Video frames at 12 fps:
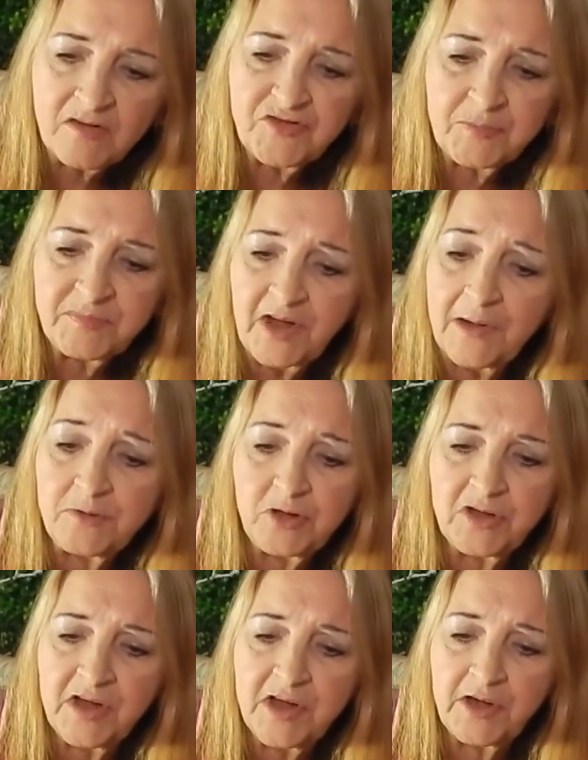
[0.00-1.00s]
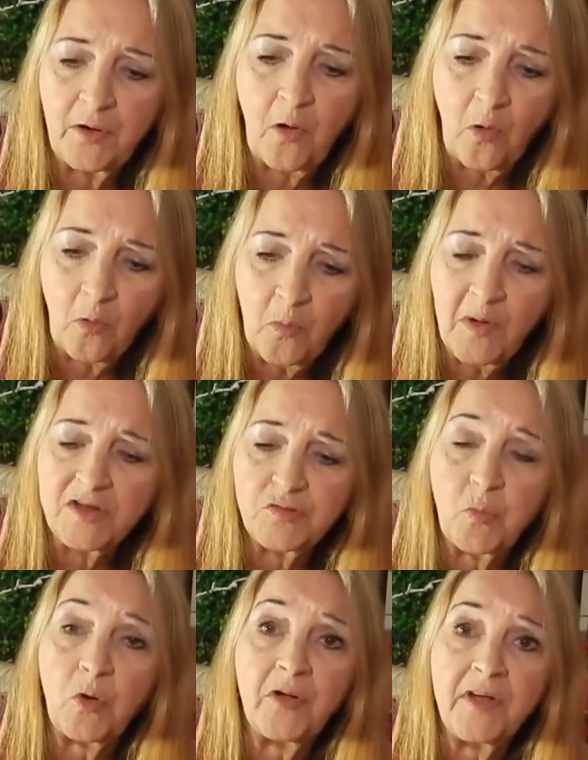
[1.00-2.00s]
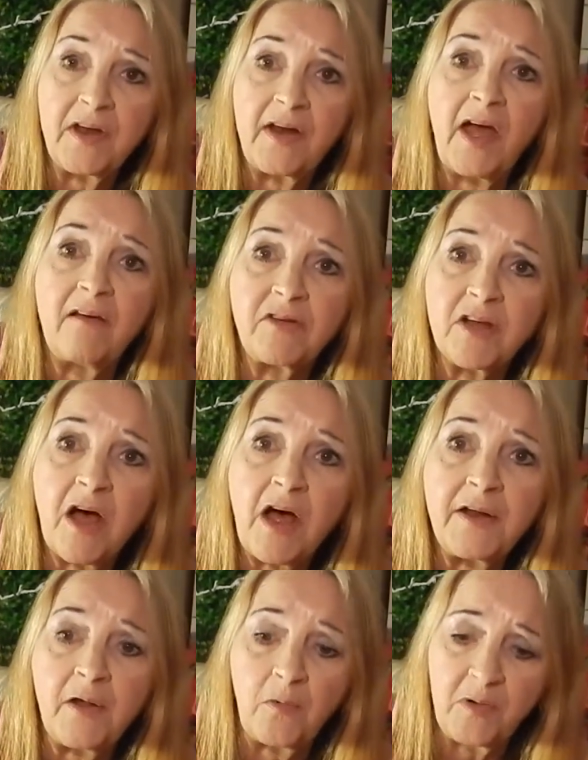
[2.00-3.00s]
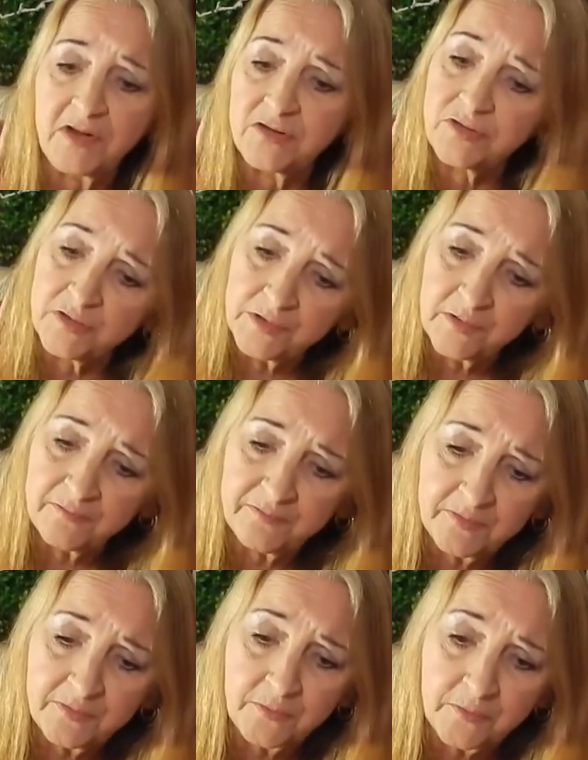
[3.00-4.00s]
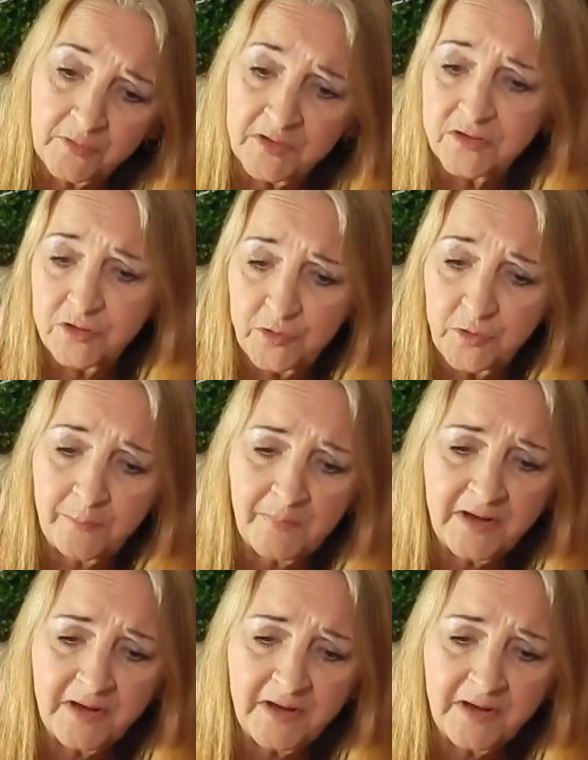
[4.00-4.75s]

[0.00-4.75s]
sometimes you can't always work an avocado into your food, into your